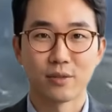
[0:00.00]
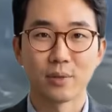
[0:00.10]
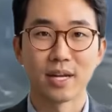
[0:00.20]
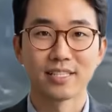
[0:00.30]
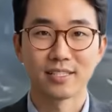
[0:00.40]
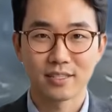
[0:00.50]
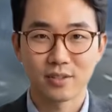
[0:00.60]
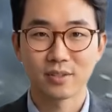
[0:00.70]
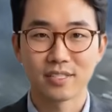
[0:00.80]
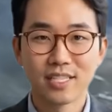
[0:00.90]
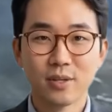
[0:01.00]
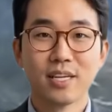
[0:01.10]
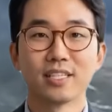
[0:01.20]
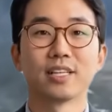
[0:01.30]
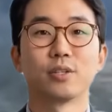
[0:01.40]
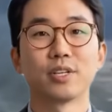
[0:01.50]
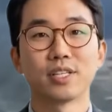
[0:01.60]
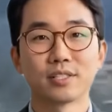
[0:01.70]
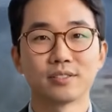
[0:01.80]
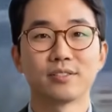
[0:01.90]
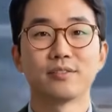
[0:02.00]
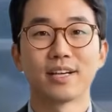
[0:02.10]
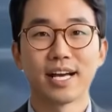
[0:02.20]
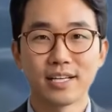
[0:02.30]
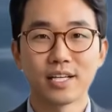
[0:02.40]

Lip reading: However, hostile heavy plating held.